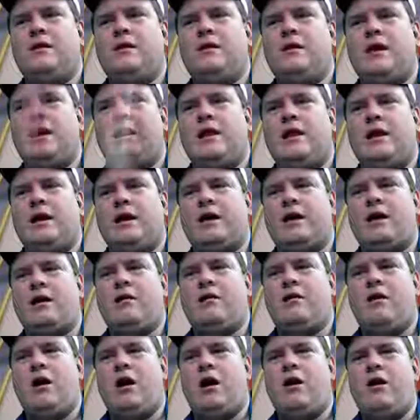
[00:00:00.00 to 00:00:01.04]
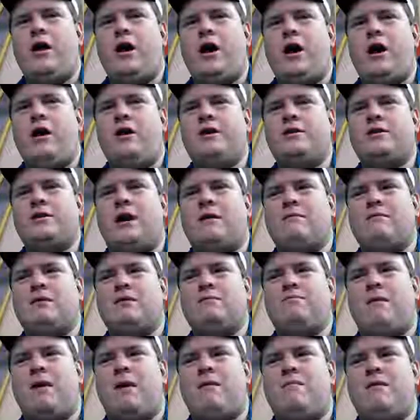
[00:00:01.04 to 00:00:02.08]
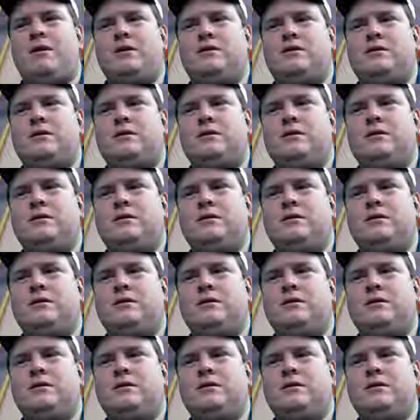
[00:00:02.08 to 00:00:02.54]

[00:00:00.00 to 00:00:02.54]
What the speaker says: I like it. Oh no, he dropped his Plumbus.